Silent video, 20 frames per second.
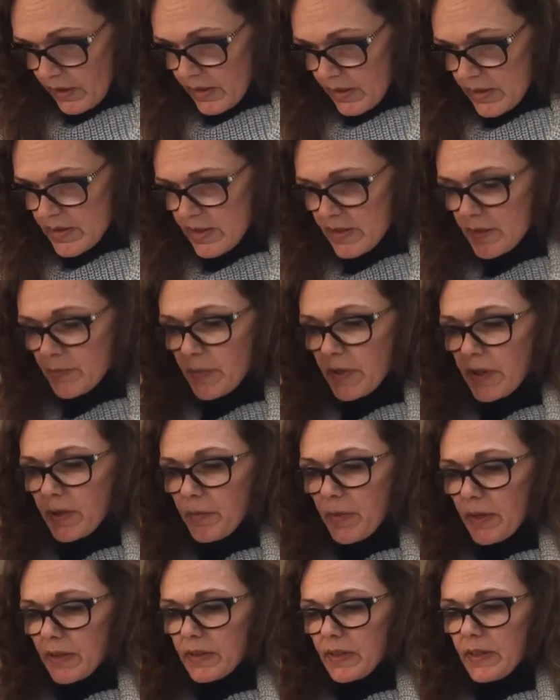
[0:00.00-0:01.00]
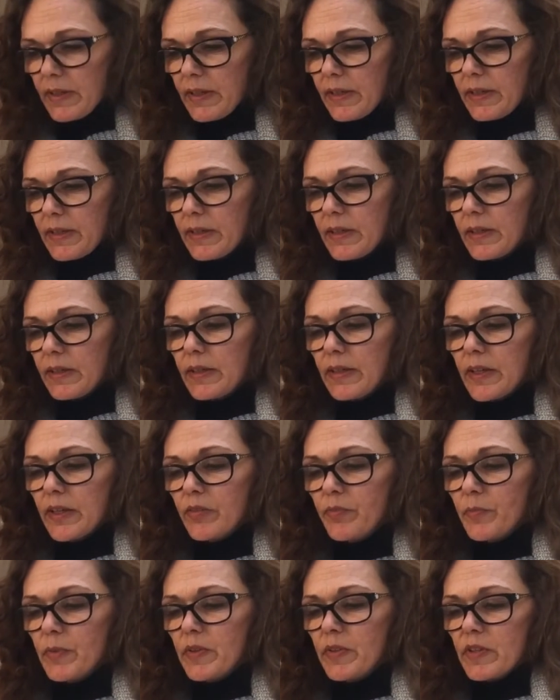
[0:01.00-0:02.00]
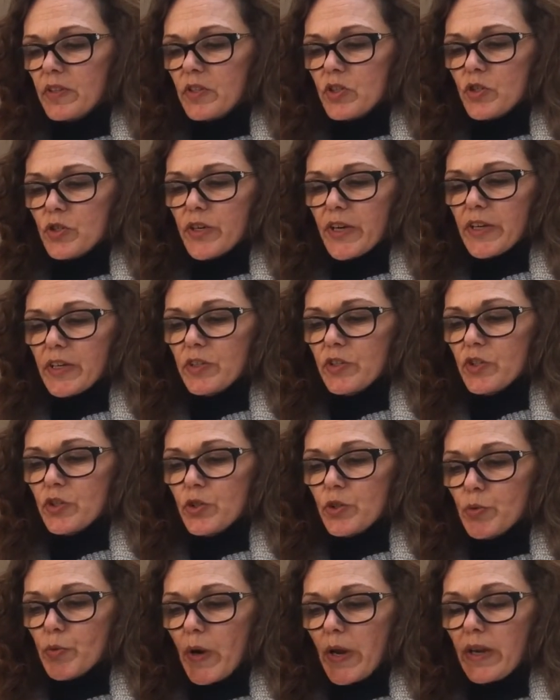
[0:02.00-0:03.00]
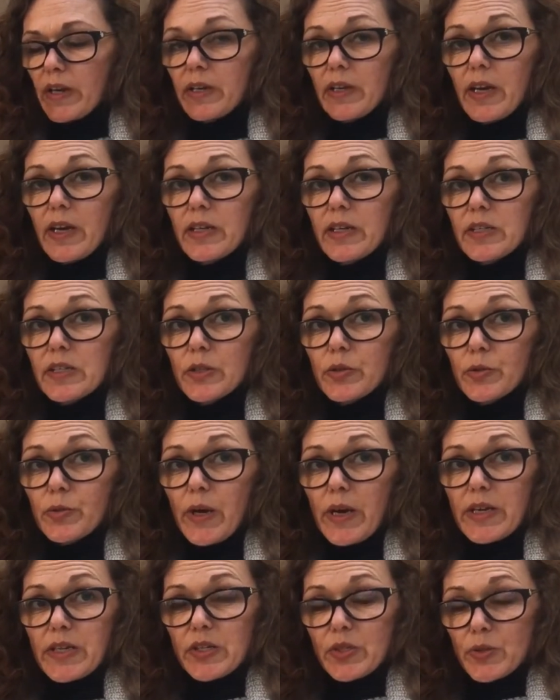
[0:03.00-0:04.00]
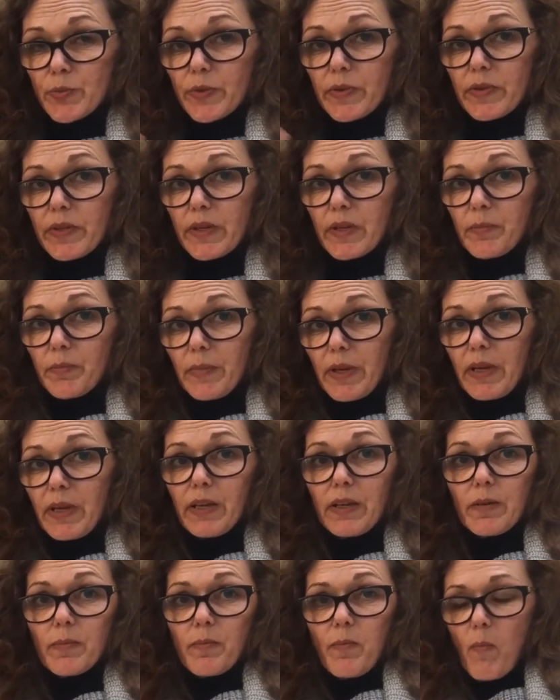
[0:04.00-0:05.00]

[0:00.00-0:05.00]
Santa Maria Magdalena, give me the strength to recognize Christ within me.